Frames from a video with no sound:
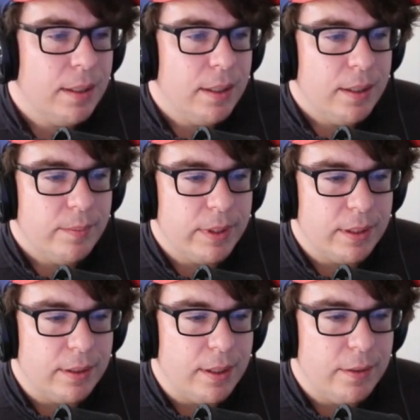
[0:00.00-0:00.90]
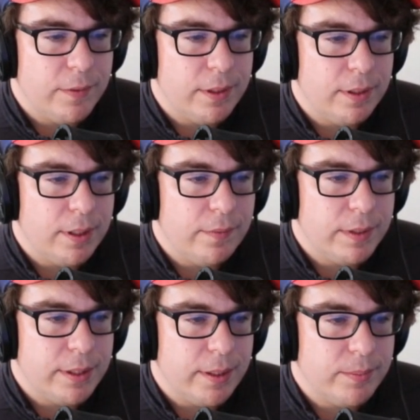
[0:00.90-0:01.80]
But yeah, a lot of
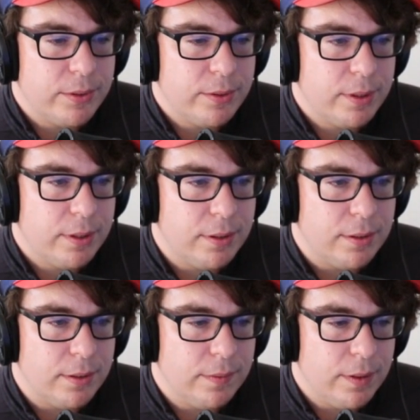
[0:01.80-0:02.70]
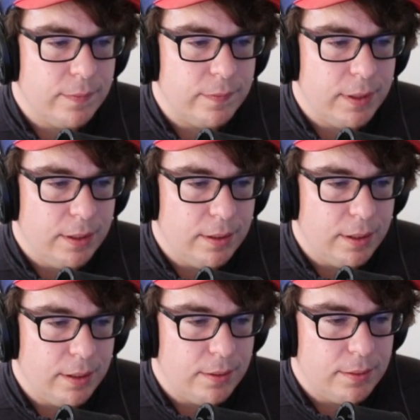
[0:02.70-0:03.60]
attempts here. Don't give in
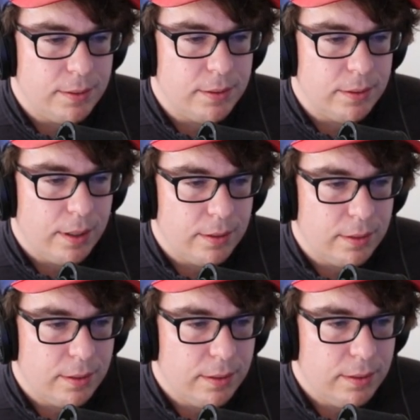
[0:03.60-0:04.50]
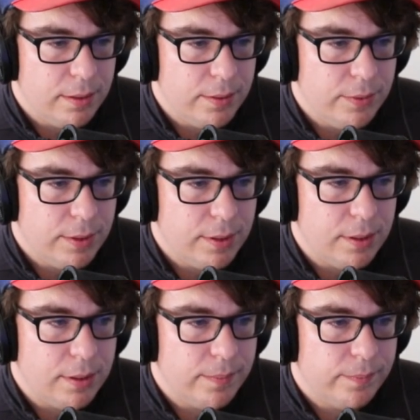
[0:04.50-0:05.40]
at all. Getting close to
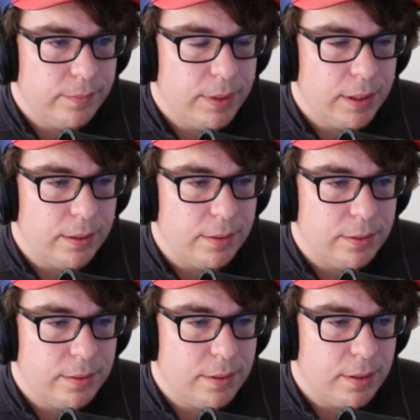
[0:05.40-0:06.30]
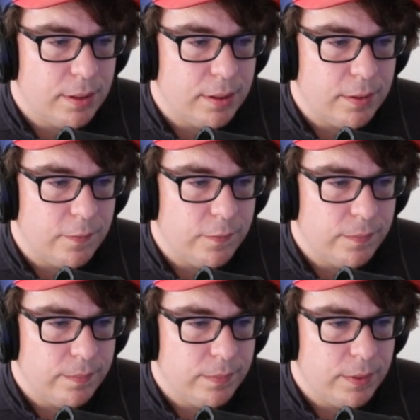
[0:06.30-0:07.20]
the end of
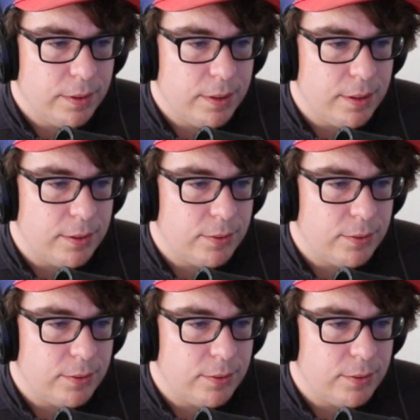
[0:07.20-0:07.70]
these